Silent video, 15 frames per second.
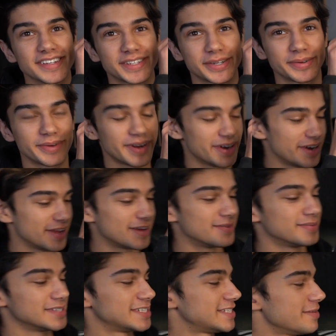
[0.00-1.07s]

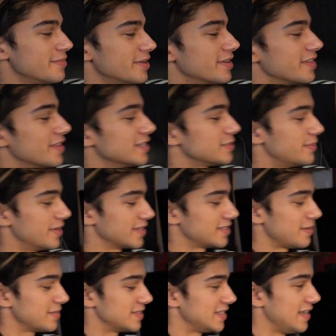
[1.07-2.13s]
terrarium similar to this one,
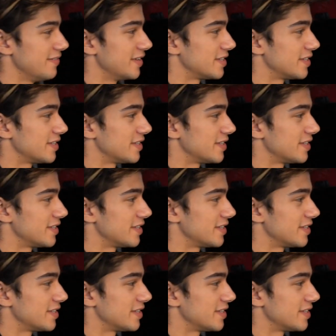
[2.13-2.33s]
except it's even